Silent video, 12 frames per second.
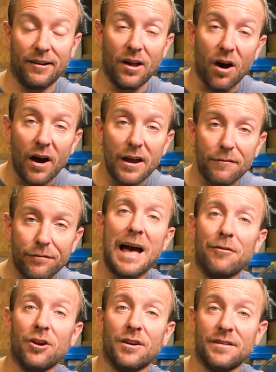live,
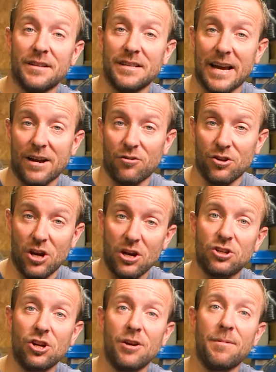have a look at the date on
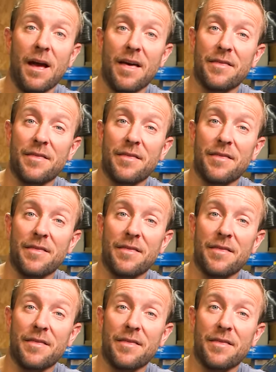YouTube,